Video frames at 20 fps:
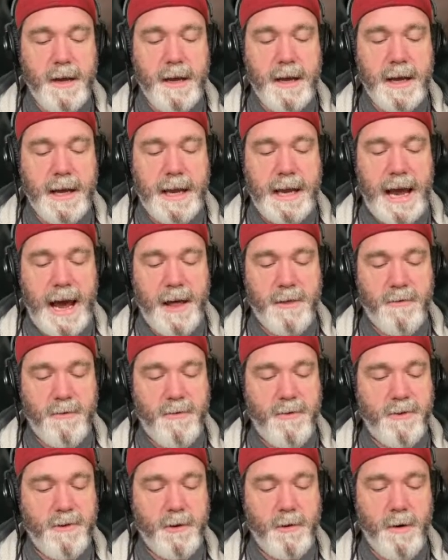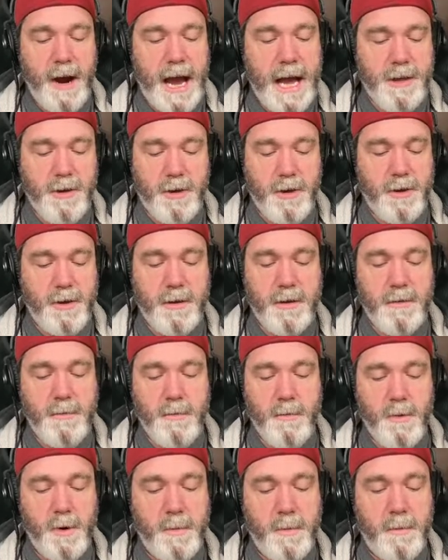gather scratch,
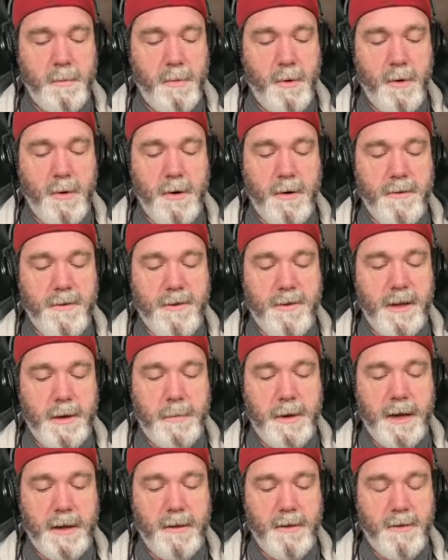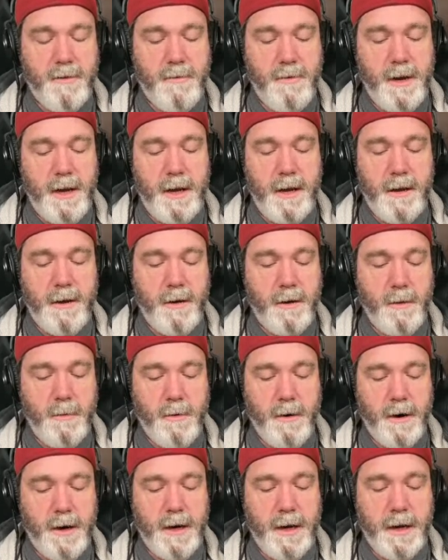room and board, sleeping in the street, go to
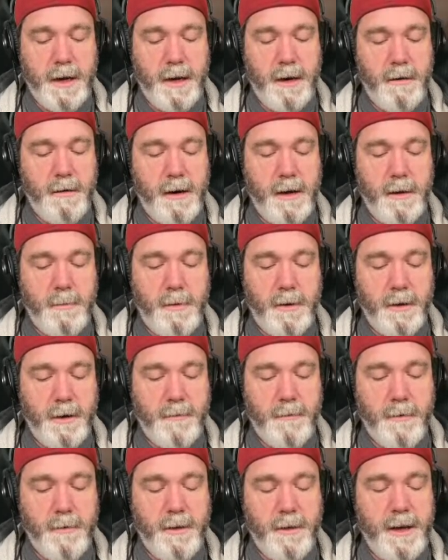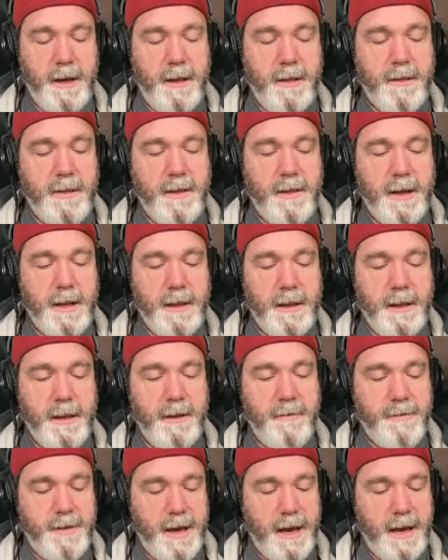work, gear up, look for leads, and then
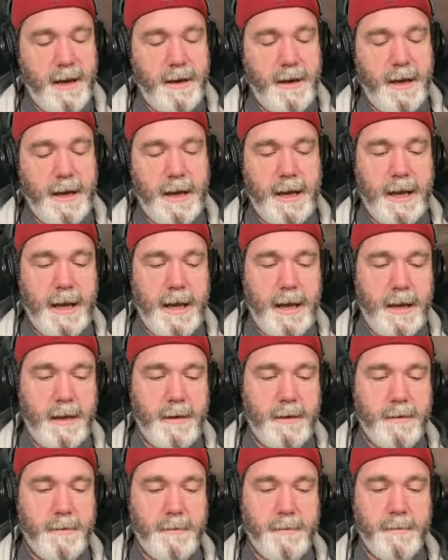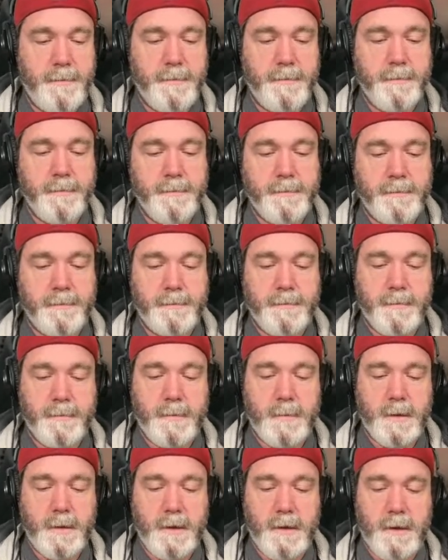leave town again.
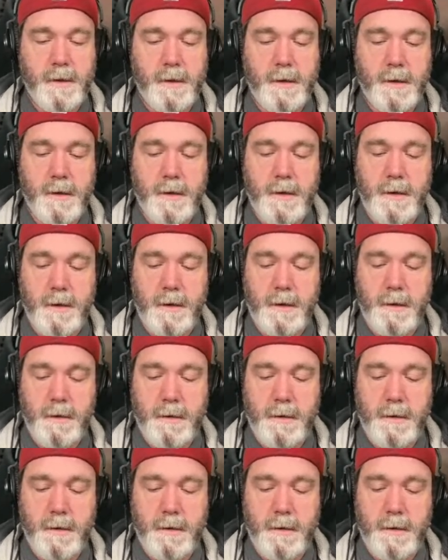Okay.